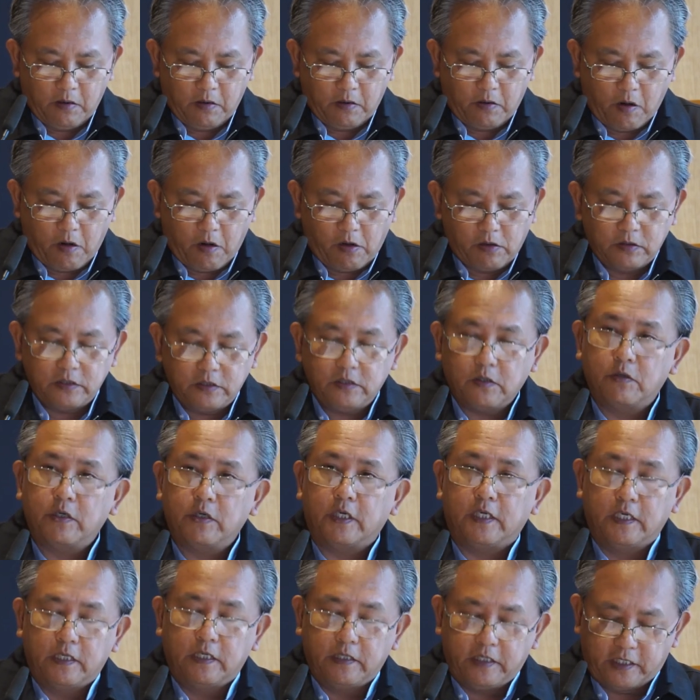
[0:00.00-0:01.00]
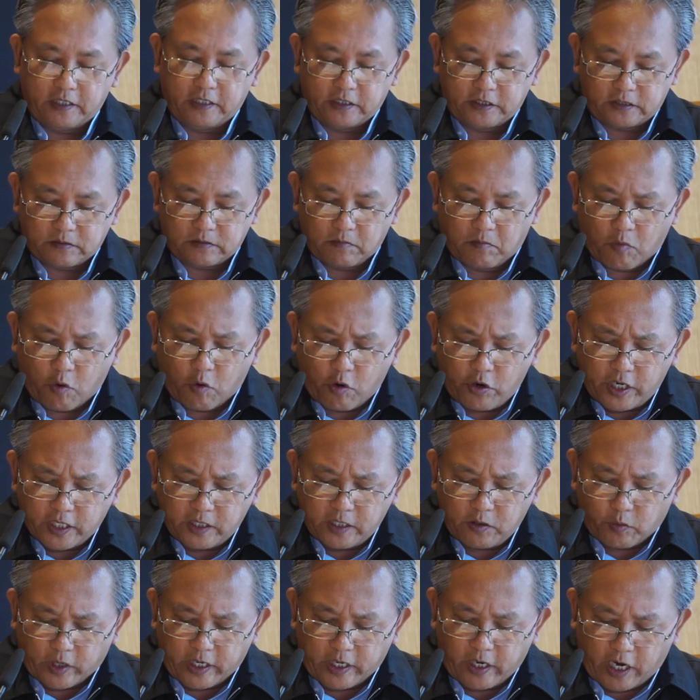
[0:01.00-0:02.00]
called on India's more
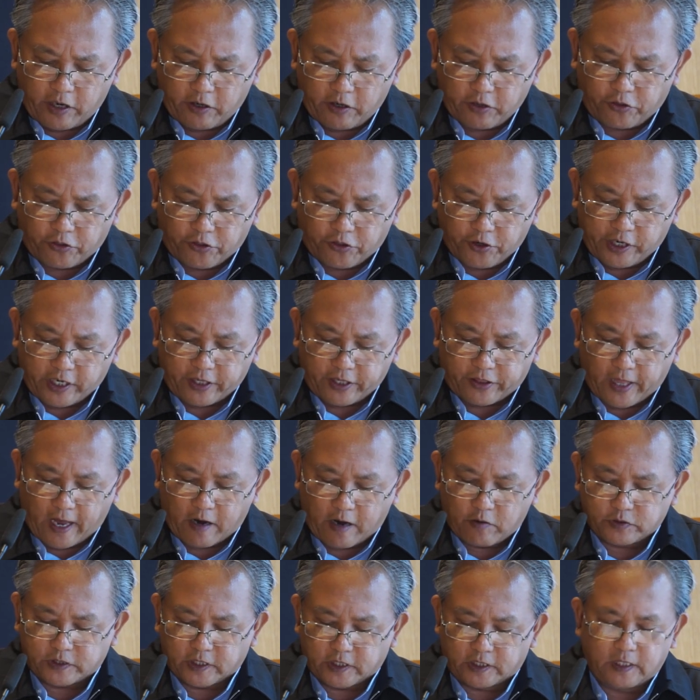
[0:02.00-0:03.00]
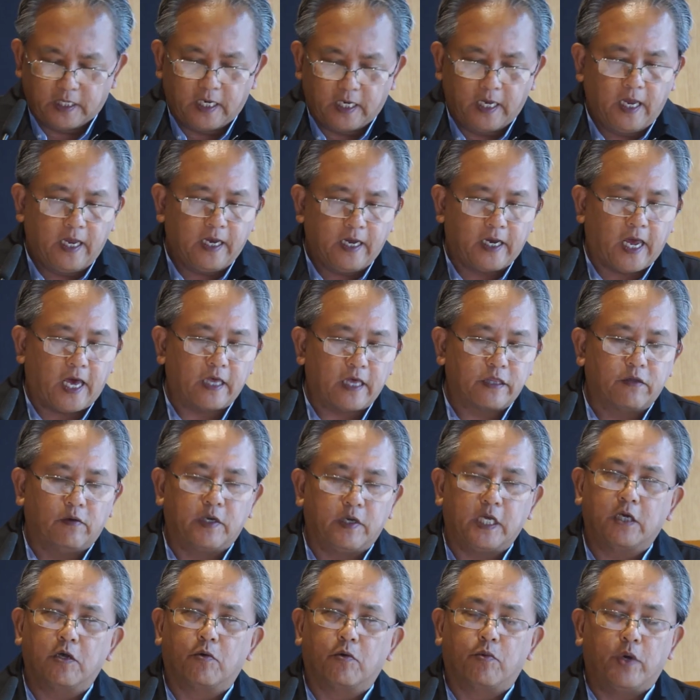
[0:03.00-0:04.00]
than 130,000
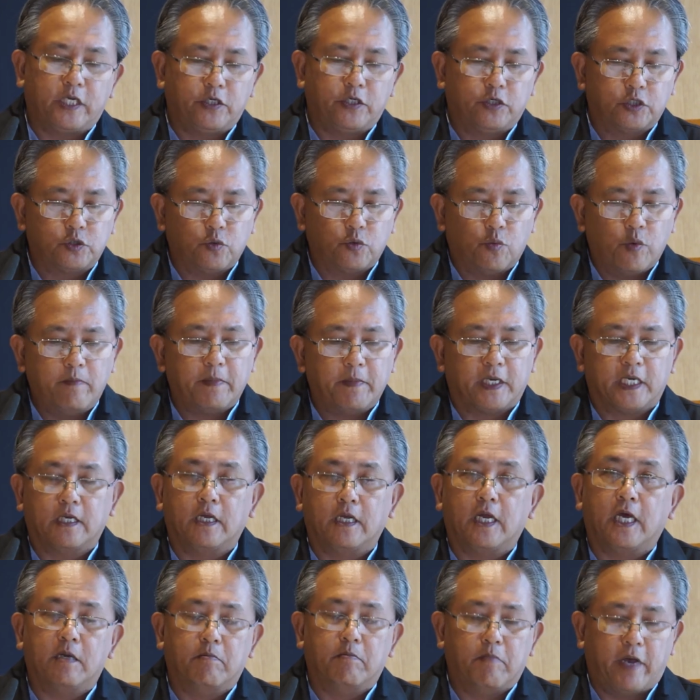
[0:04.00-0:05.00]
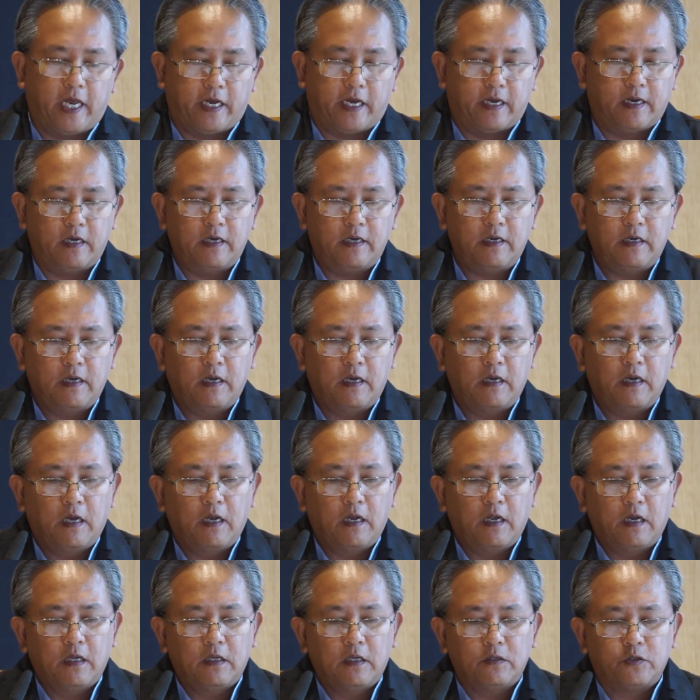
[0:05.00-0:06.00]
Catholic religious women and men
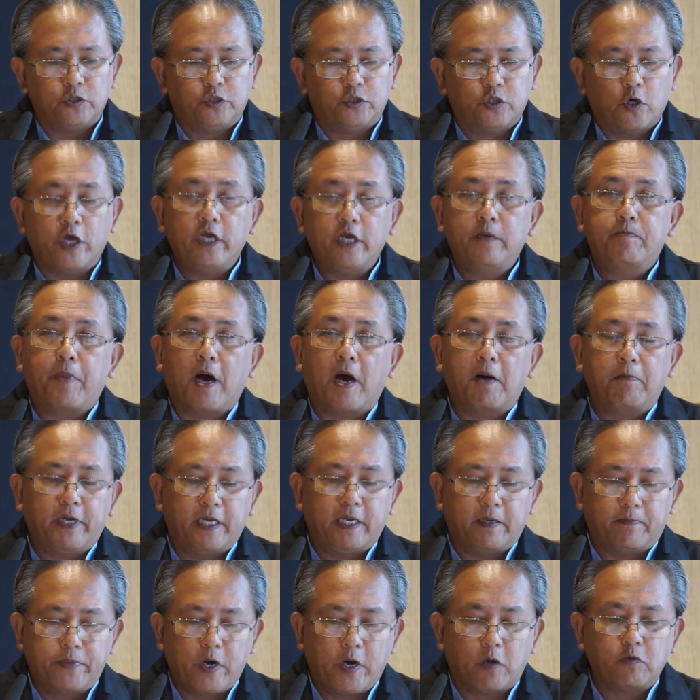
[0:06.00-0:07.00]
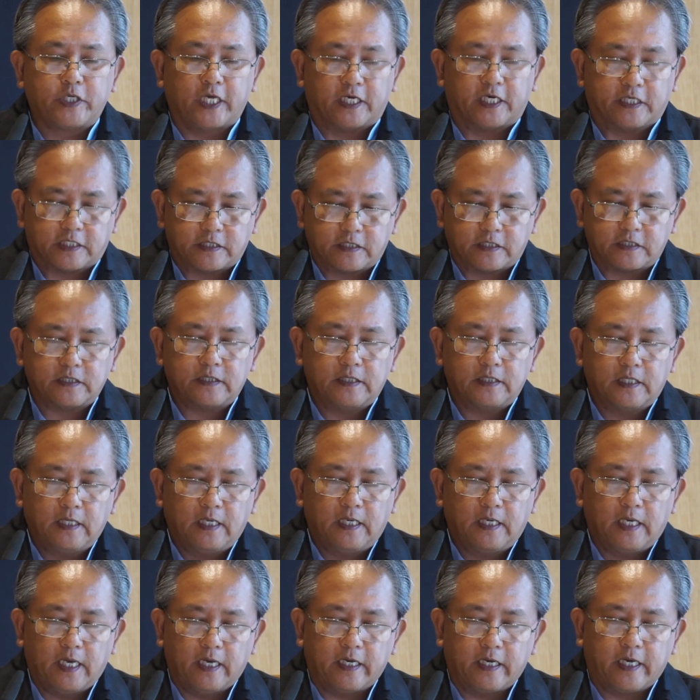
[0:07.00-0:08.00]
to join public protests
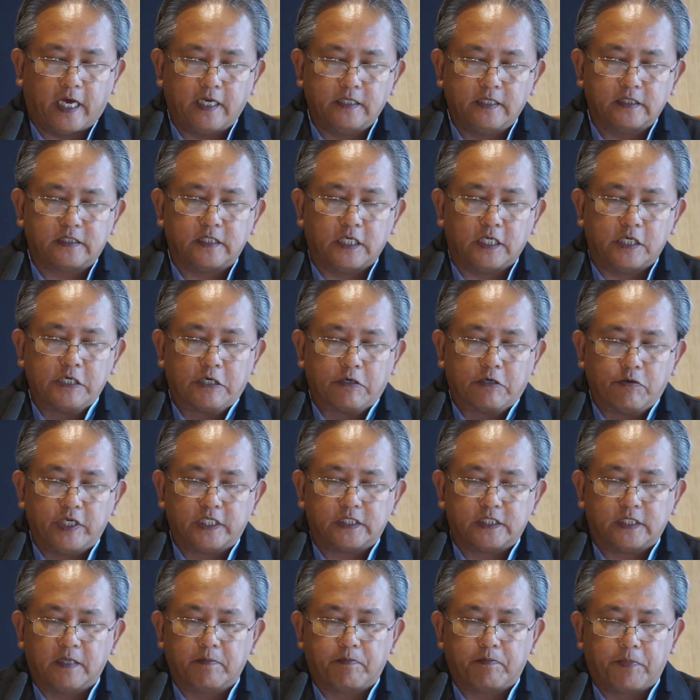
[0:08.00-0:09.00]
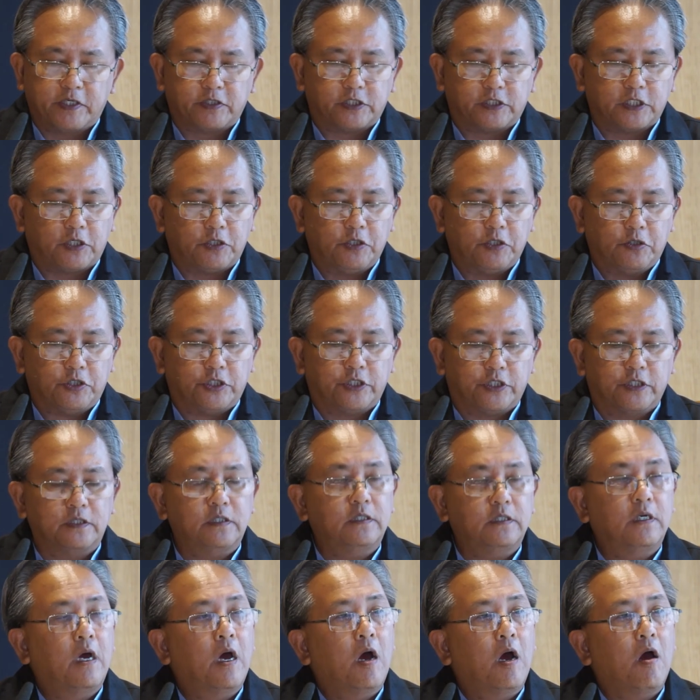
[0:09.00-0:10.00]
against the increasing
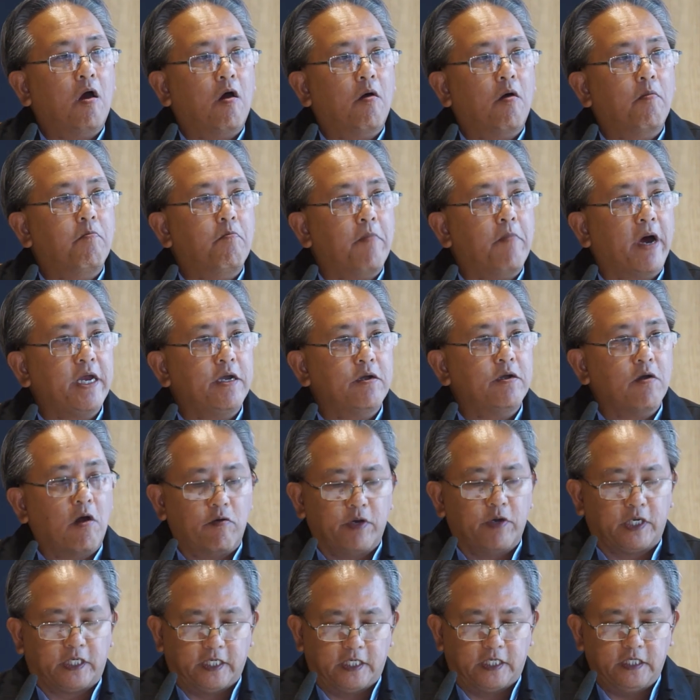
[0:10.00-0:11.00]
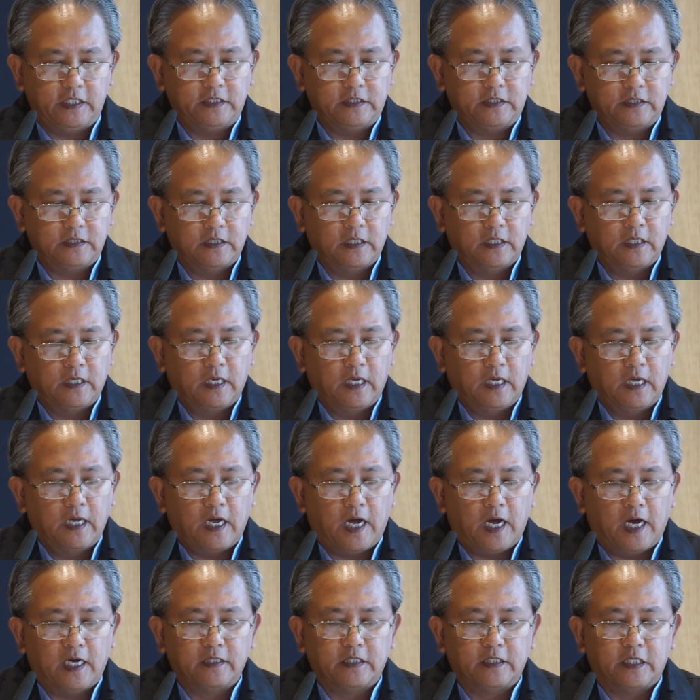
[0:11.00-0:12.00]
persecution of minorities
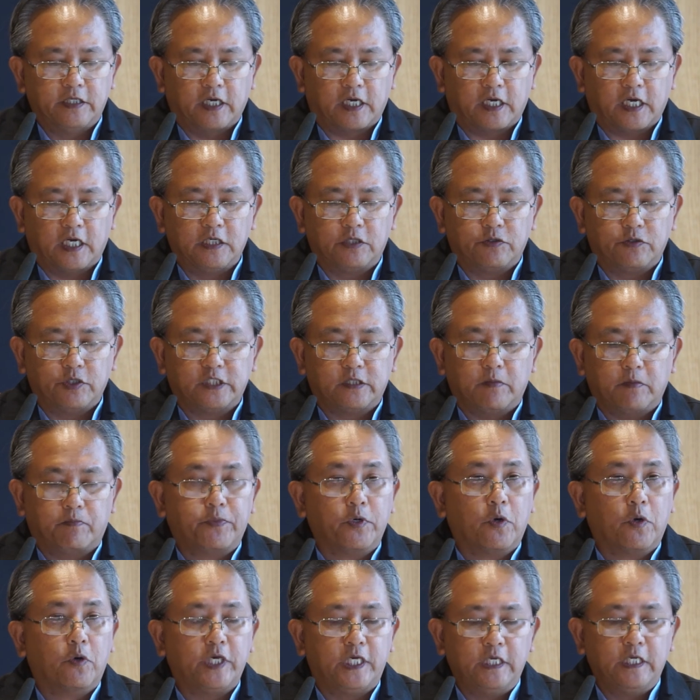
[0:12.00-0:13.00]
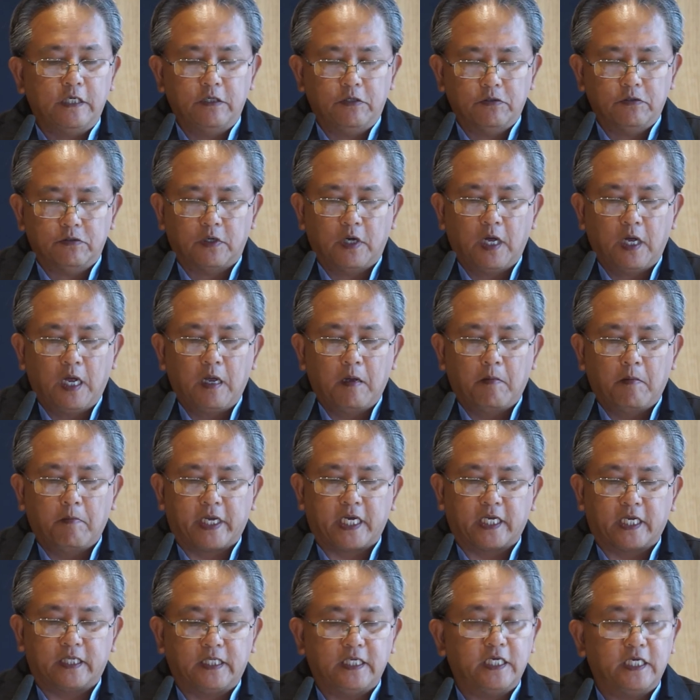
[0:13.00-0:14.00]
under the country's pro-Hindu
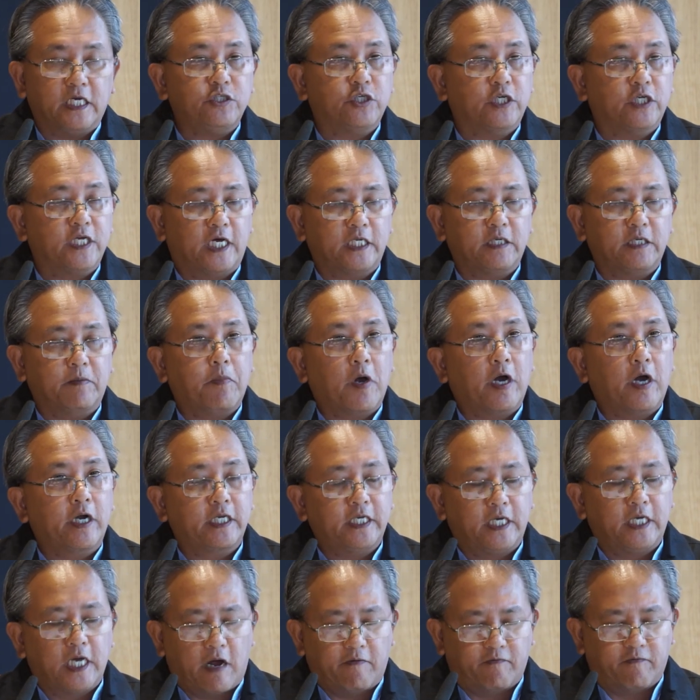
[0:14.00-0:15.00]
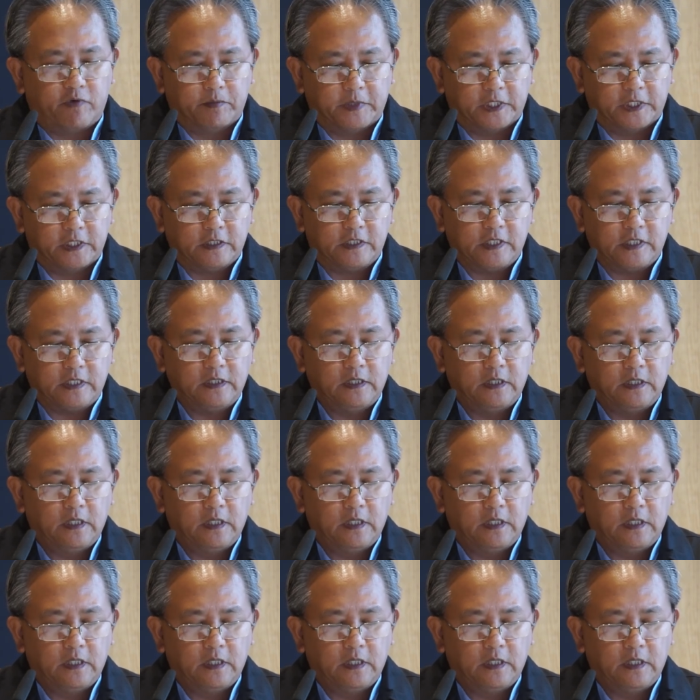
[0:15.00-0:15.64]
Bharatiya Janata Party government.